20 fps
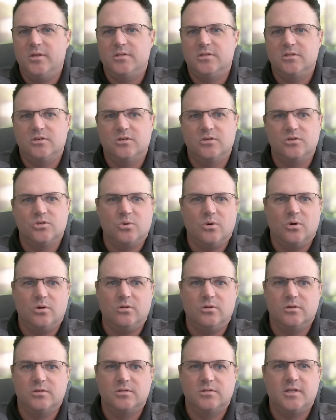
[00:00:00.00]
and
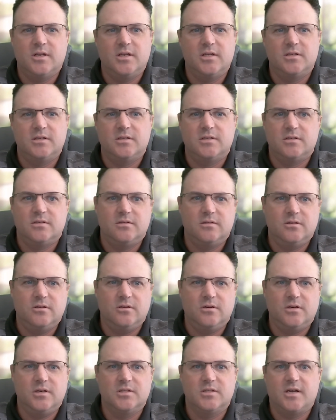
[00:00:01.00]
controllers that it's
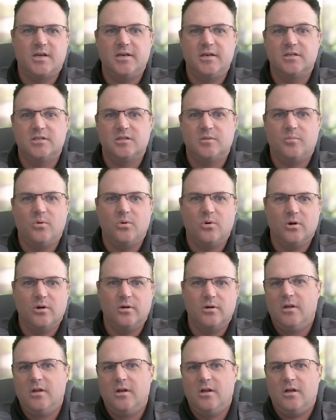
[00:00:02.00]
designed to
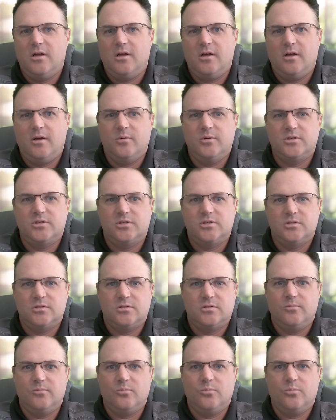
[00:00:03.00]
support,
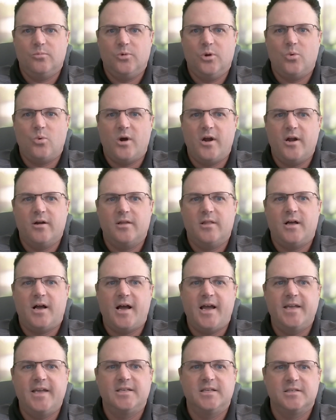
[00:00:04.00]
which require the
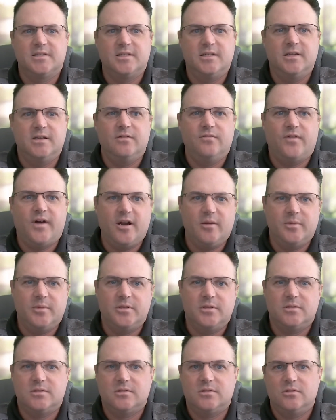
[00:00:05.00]
high density
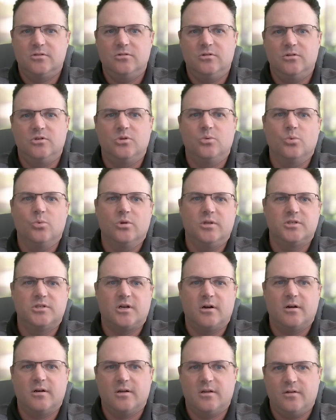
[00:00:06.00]
environments. You can really
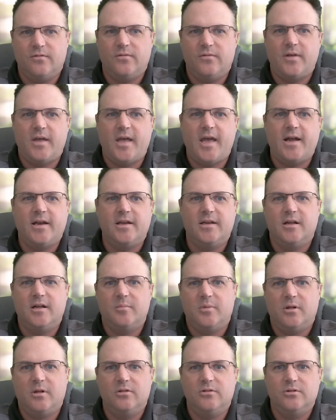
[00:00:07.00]
start adding
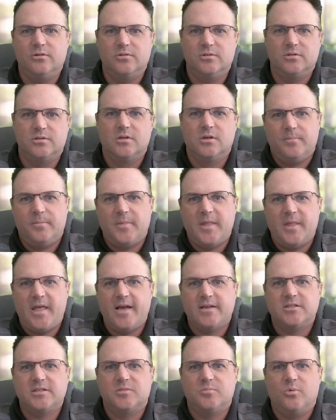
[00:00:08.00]
up all those
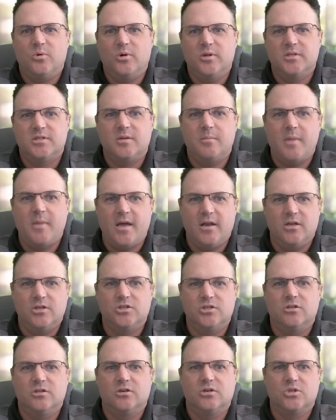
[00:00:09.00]
access points to
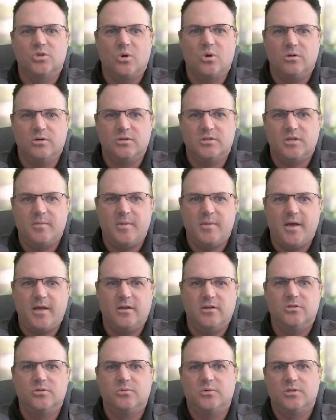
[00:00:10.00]
manage and the controllers to
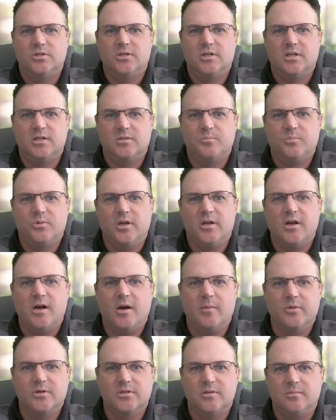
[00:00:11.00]
manage, which gets pretty
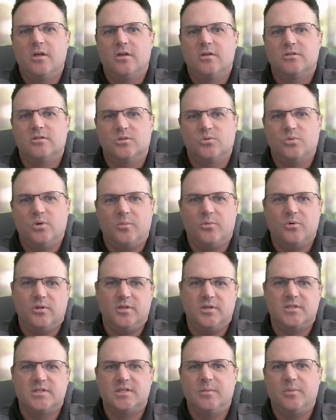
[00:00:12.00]
cumbersome. So this will help
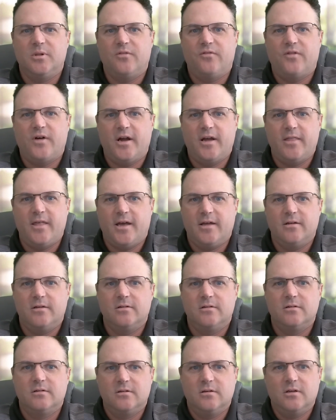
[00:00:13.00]
really simplify that
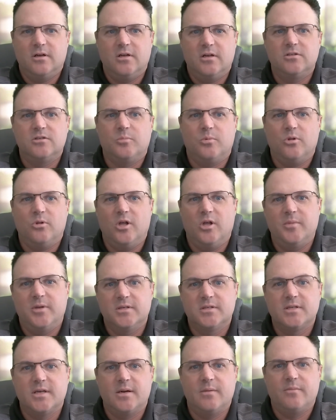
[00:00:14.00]
deployment and setup